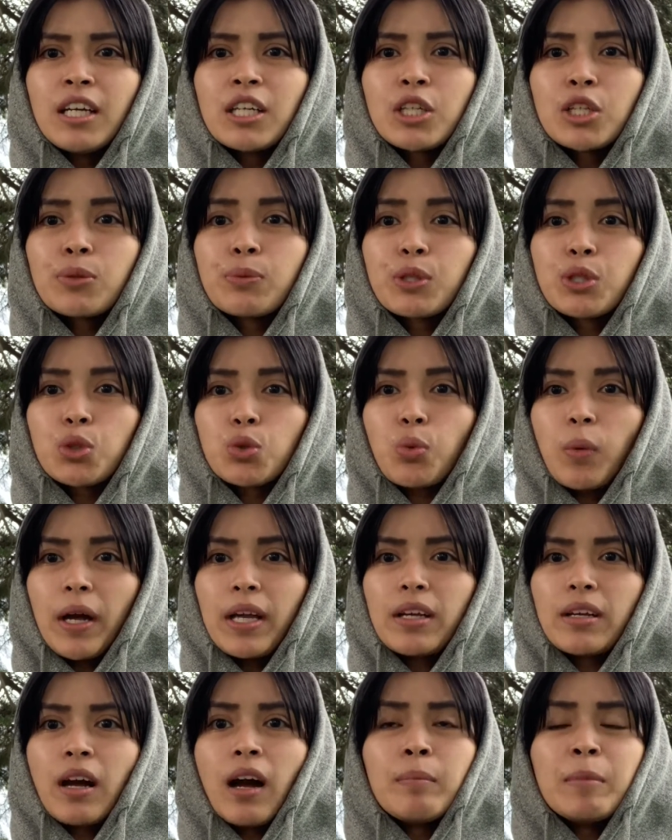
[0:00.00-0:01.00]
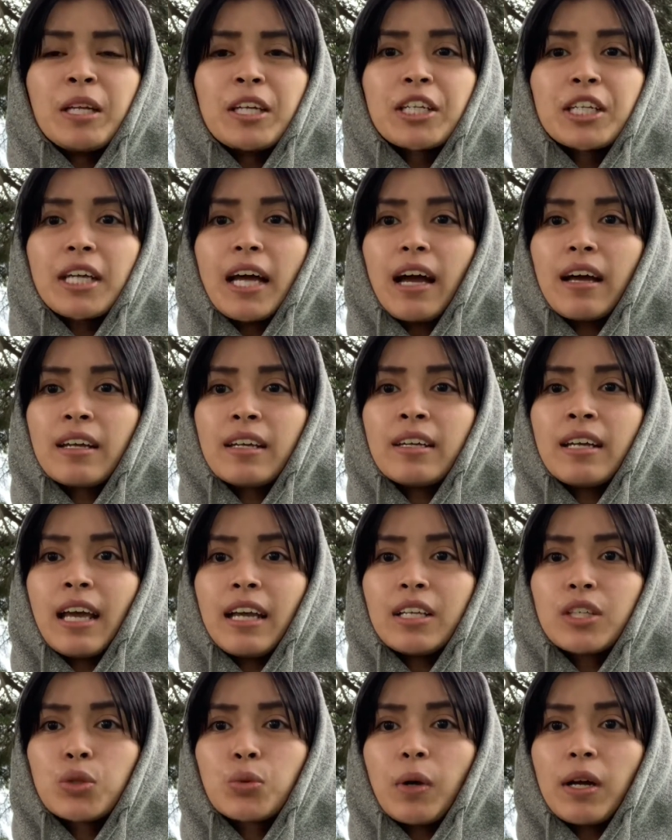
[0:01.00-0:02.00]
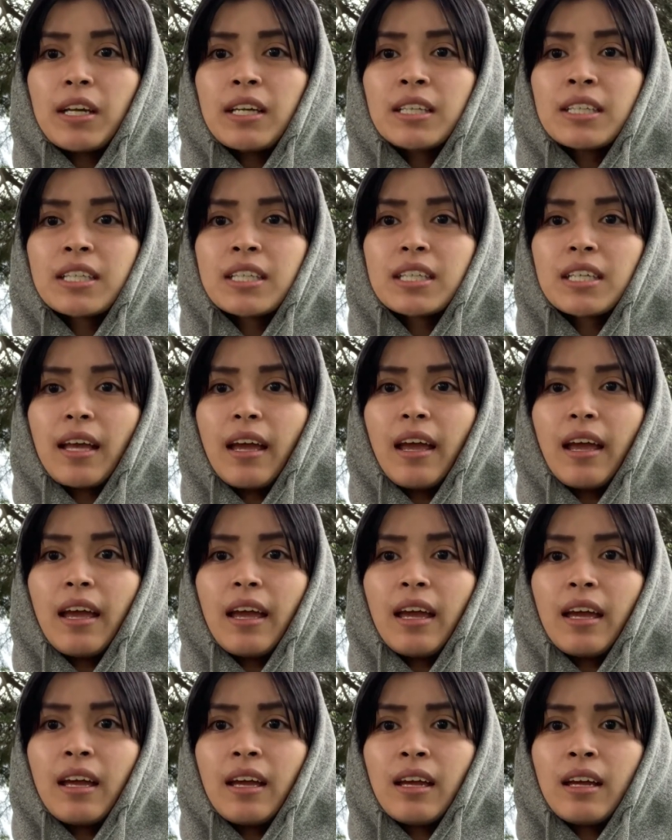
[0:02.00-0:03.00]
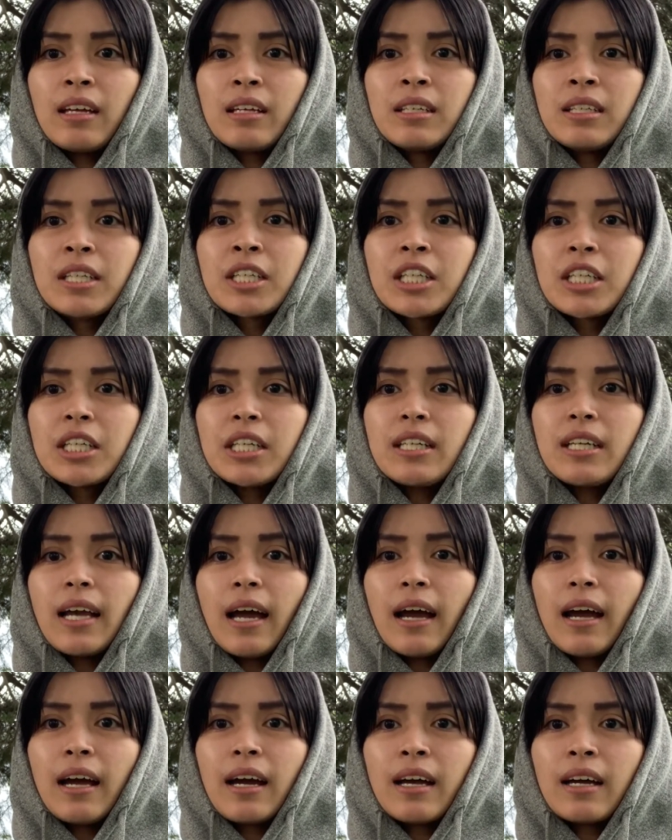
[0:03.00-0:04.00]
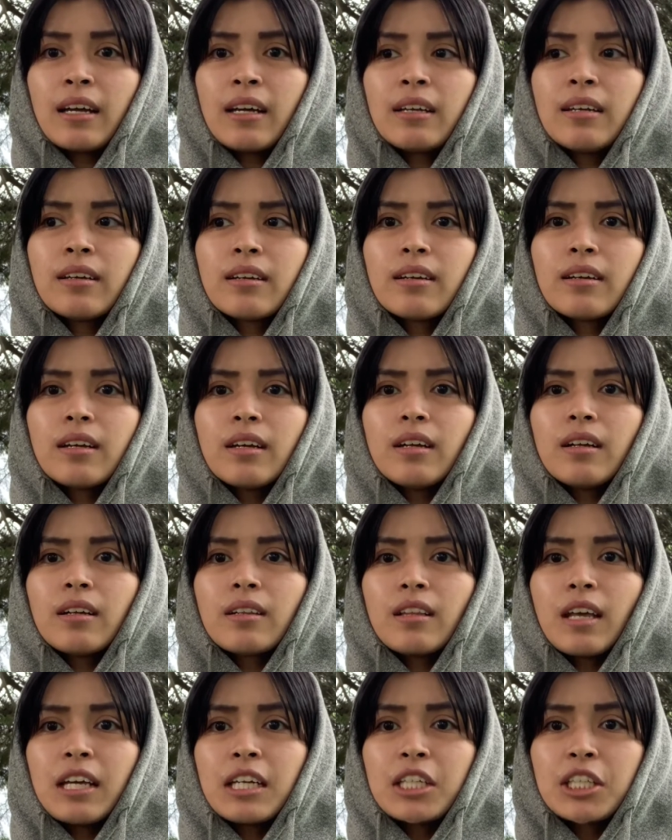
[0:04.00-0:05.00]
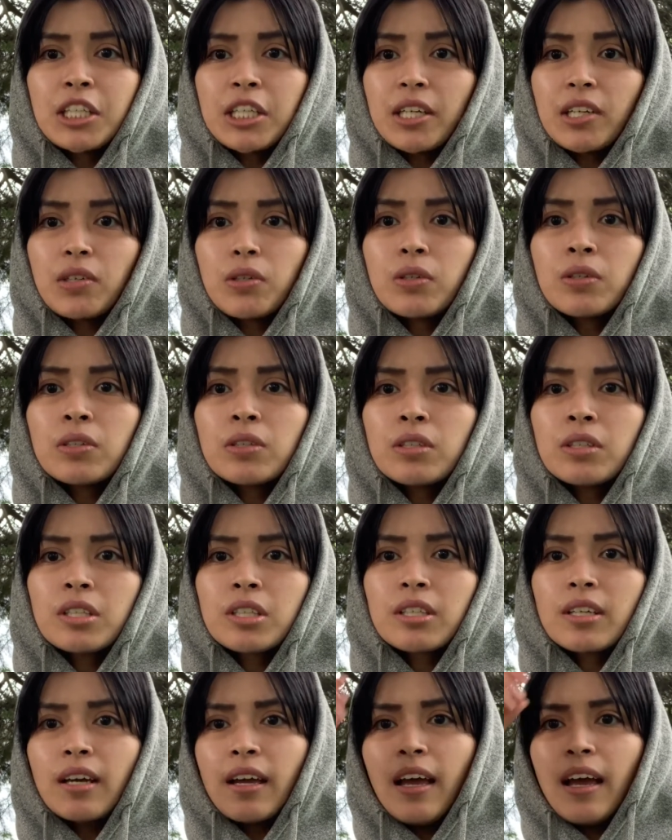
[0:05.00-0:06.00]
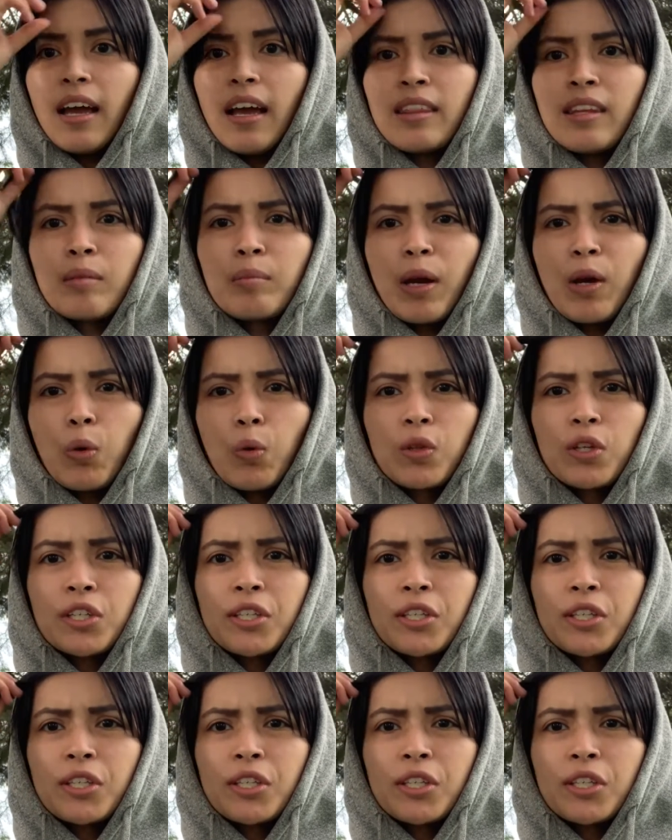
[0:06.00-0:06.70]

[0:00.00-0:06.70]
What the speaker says: She had night sweats, and she had like chills. And then my older